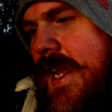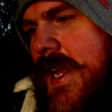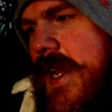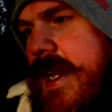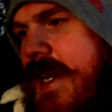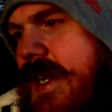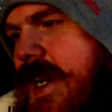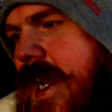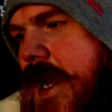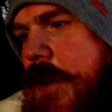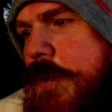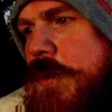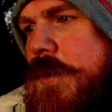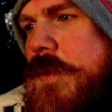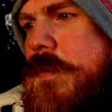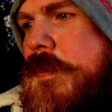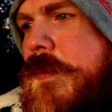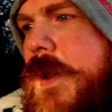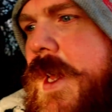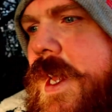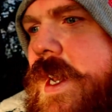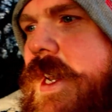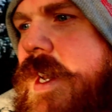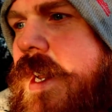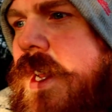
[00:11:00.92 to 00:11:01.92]
and that would have
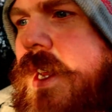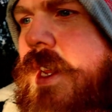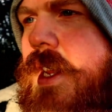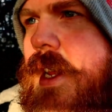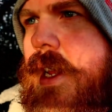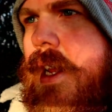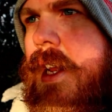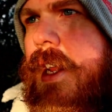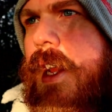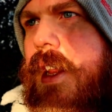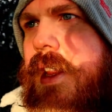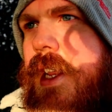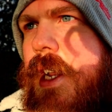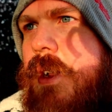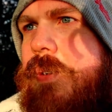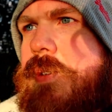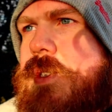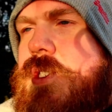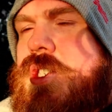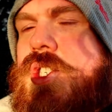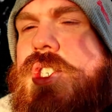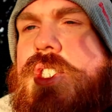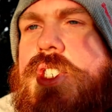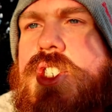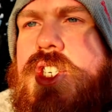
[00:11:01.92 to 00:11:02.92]
been, I think it
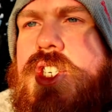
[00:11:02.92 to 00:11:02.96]
was just